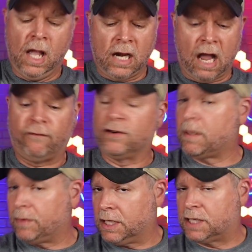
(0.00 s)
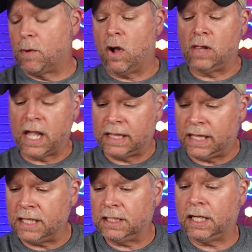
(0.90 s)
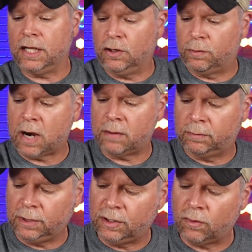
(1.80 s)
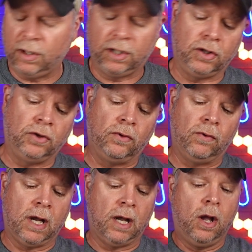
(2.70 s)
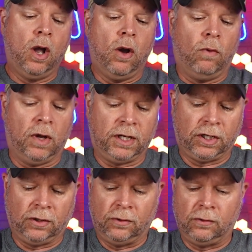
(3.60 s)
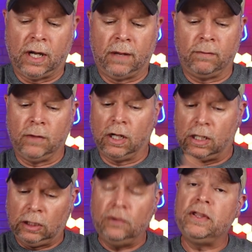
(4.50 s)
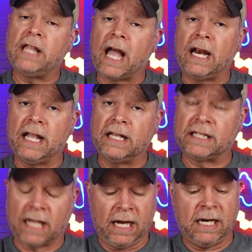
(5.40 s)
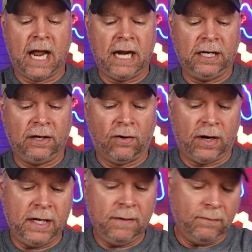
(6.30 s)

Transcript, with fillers: Now for something small like this, you're probably going to uh, want to uh, glue that inside 90 degree.